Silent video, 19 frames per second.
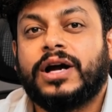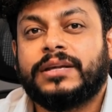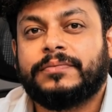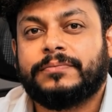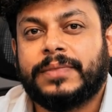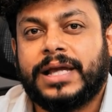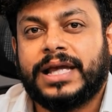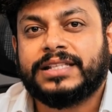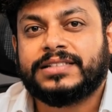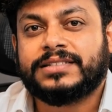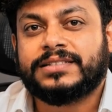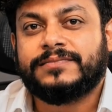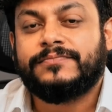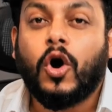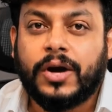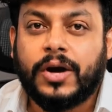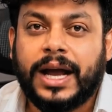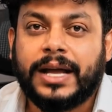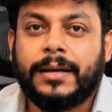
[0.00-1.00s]
one place.
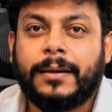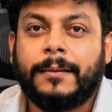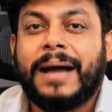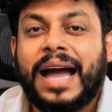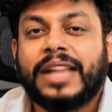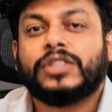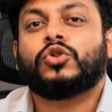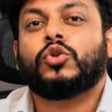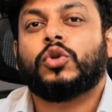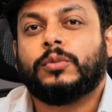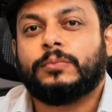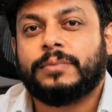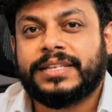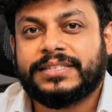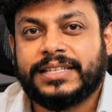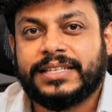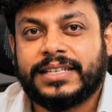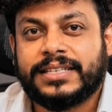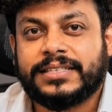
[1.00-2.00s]
Alright, back to the
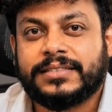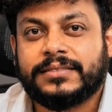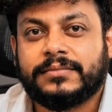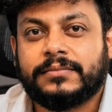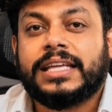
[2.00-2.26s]
basics.